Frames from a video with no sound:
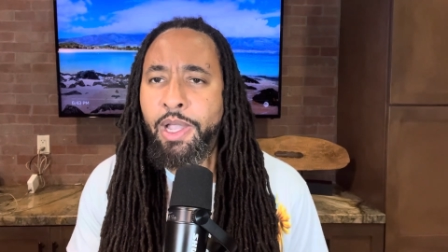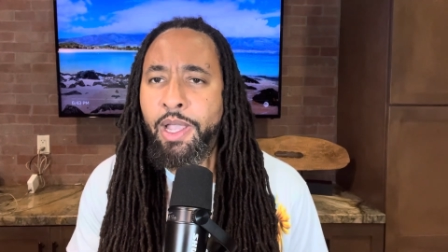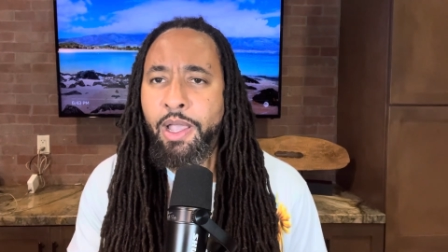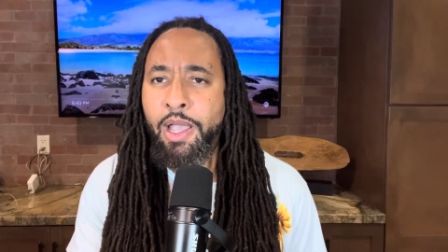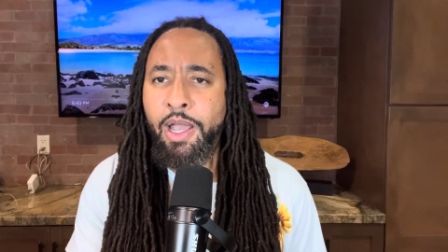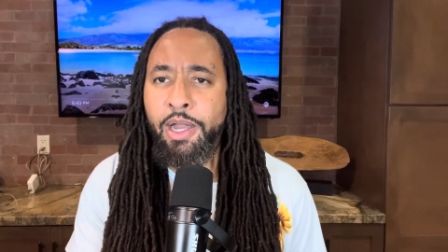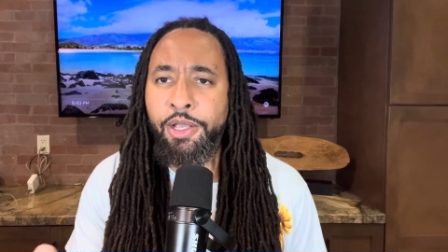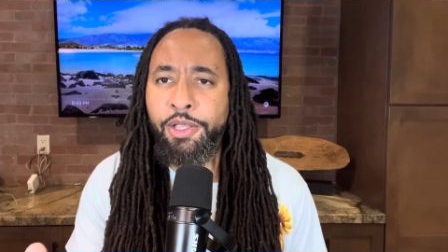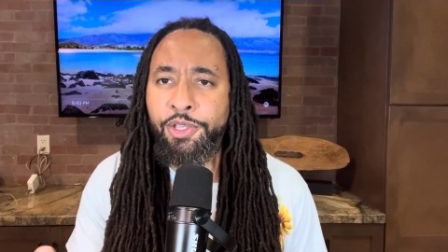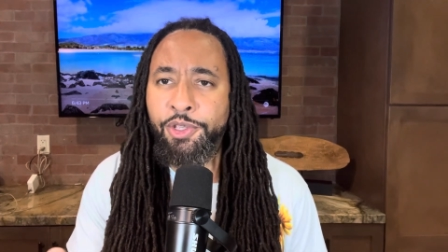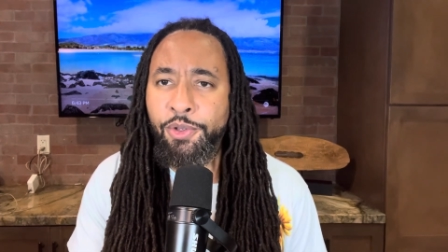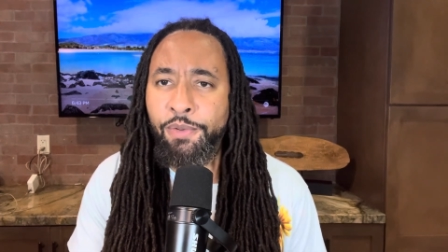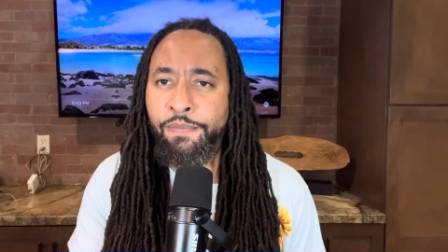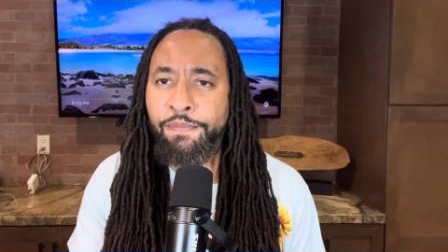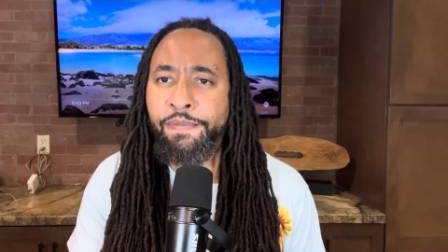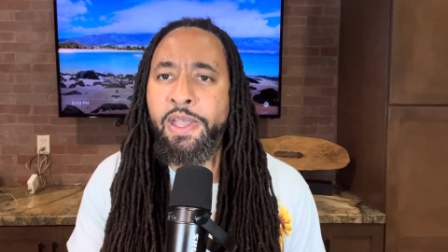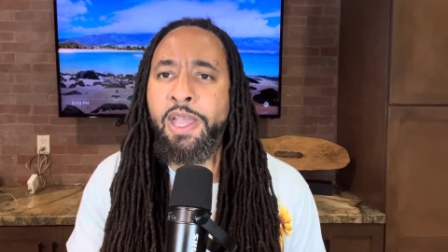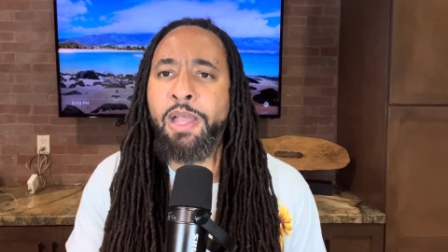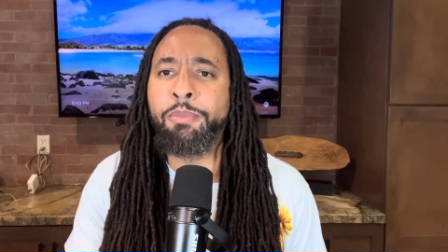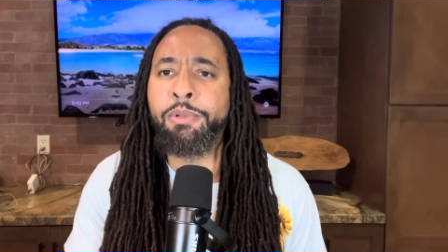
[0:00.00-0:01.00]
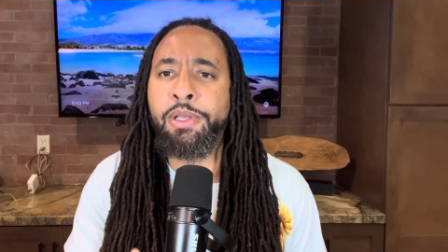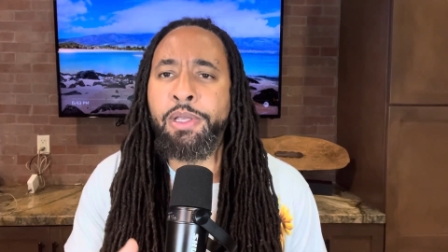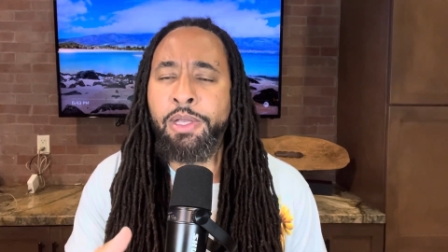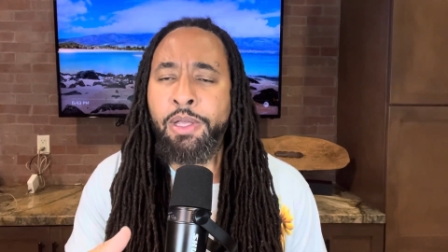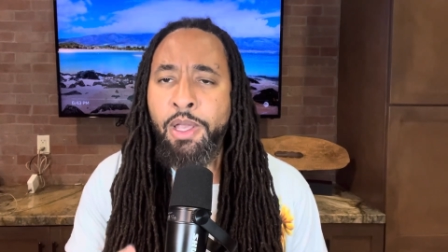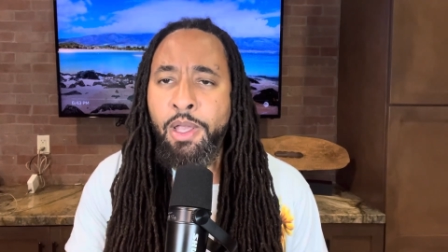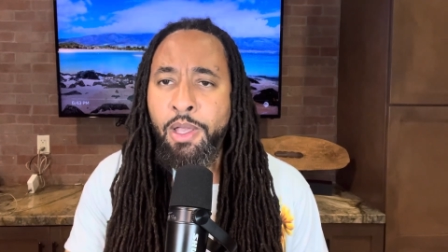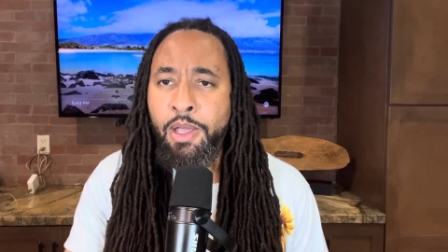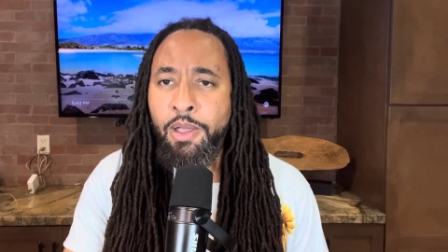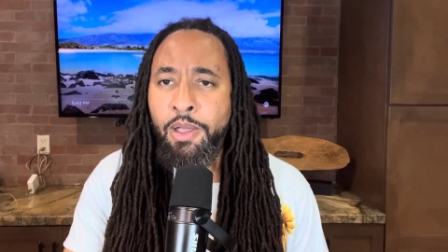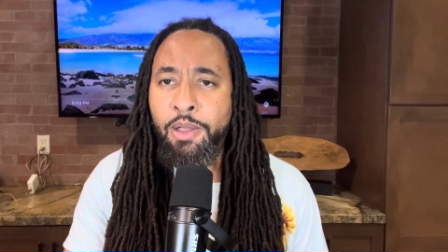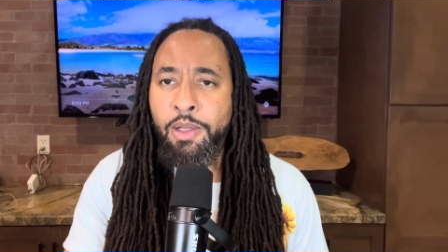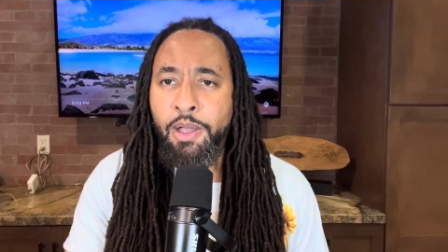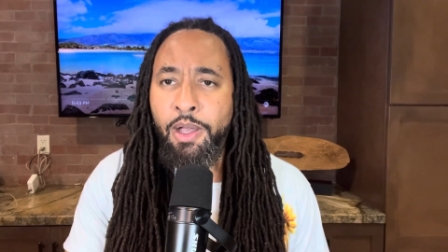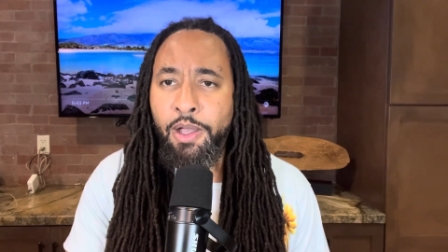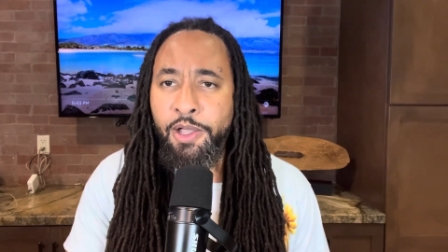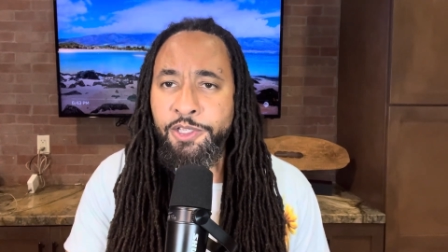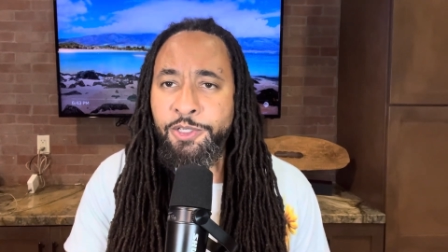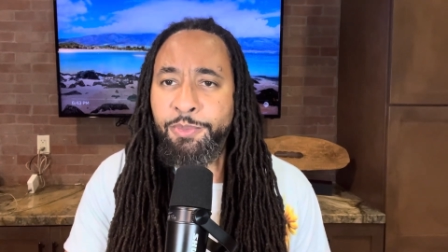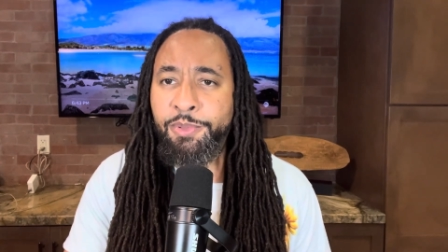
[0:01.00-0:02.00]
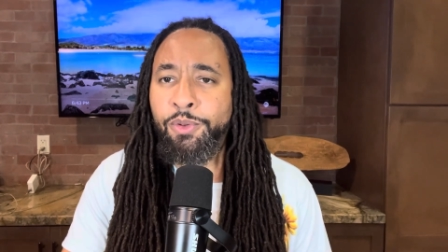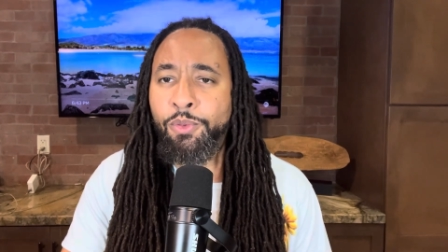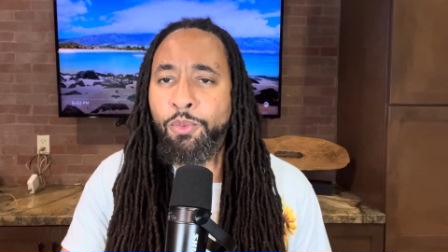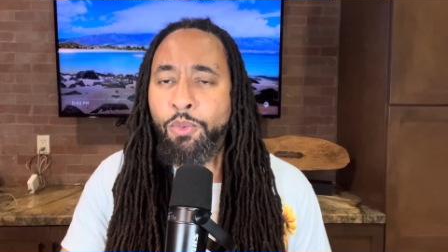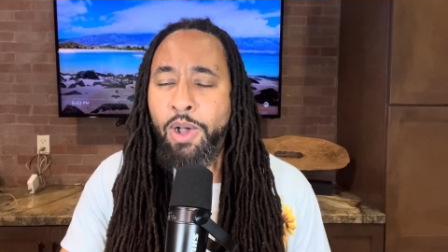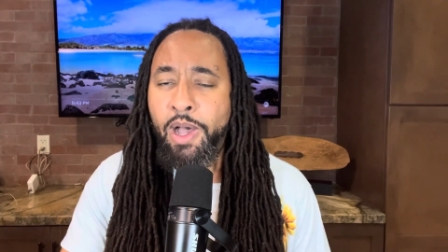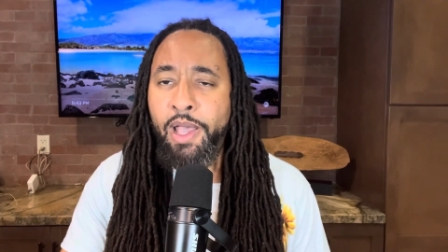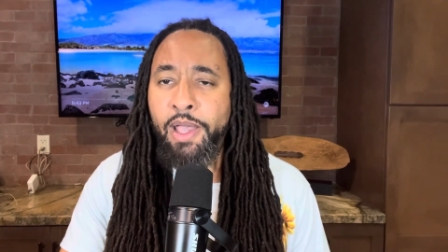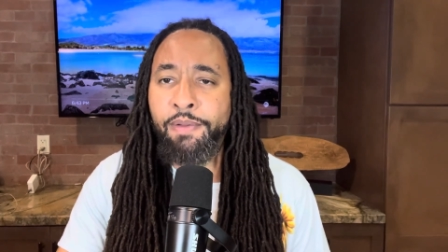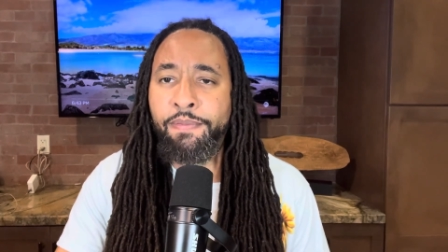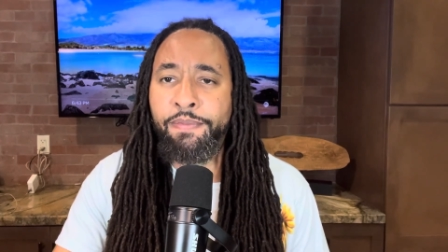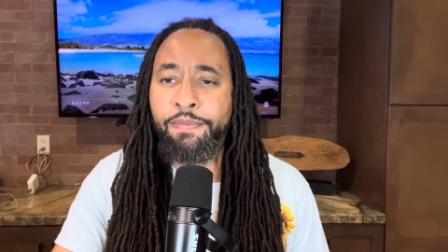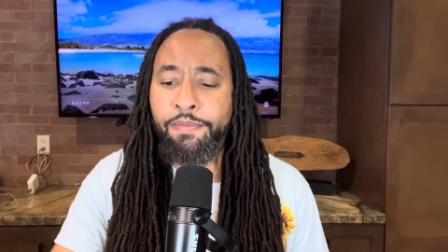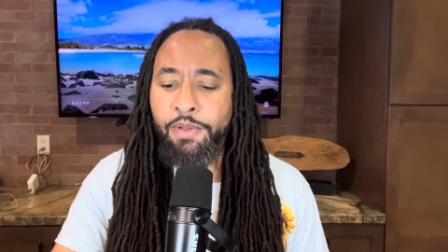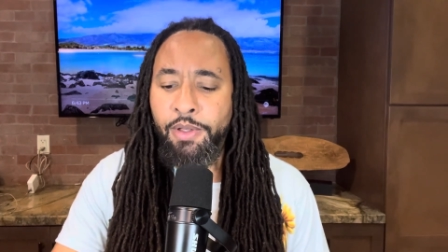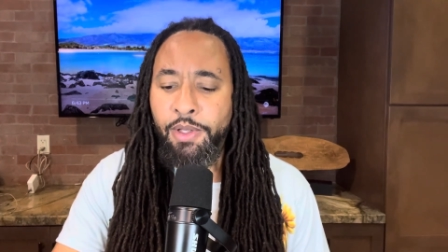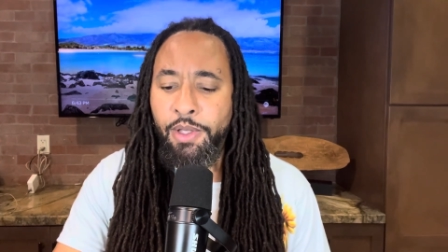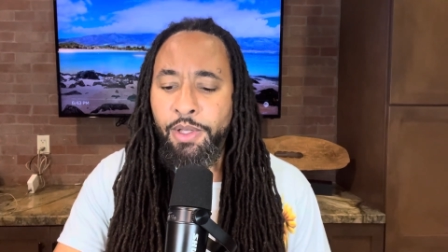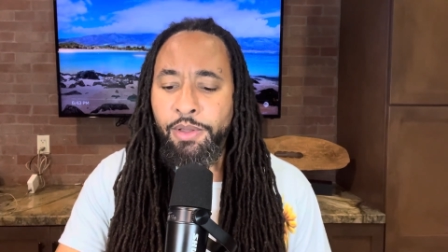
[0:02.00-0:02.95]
kind of cute family, husband, wife,